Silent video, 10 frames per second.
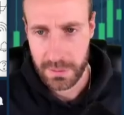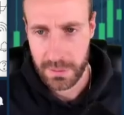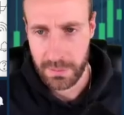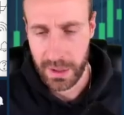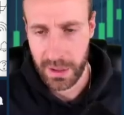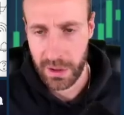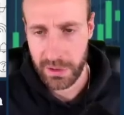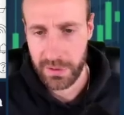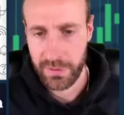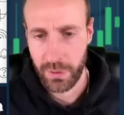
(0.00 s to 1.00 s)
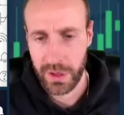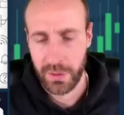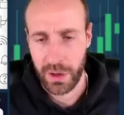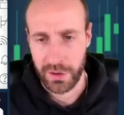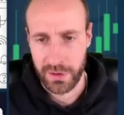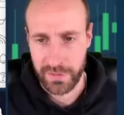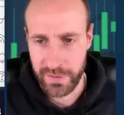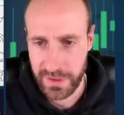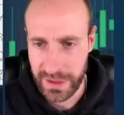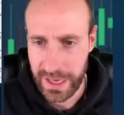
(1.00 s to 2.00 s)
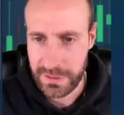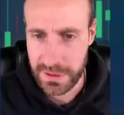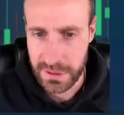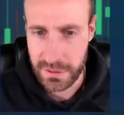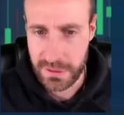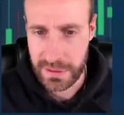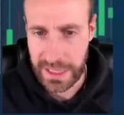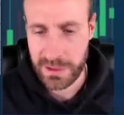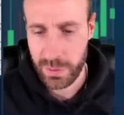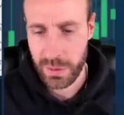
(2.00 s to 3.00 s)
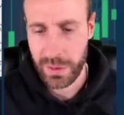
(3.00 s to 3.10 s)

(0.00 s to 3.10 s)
about 140 to 150,000. That's where we're